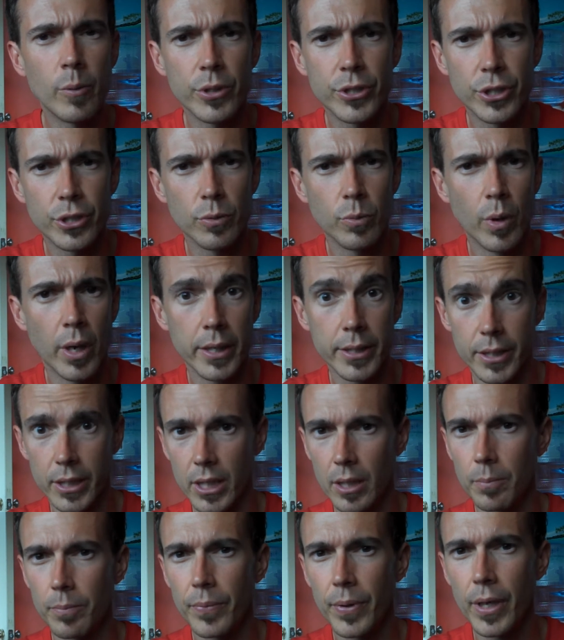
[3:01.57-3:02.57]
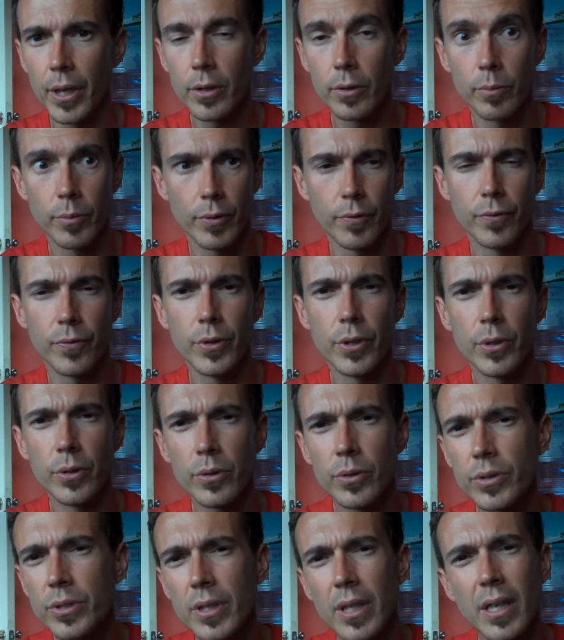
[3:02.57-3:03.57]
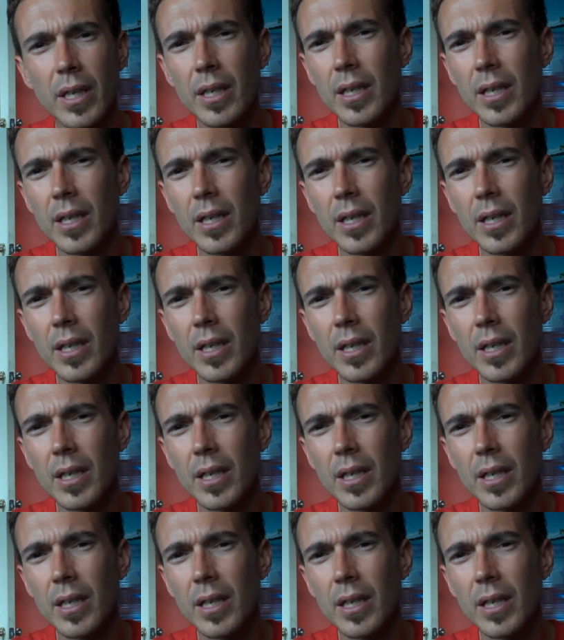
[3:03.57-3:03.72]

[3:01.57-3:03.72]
what you want, to compare reviews.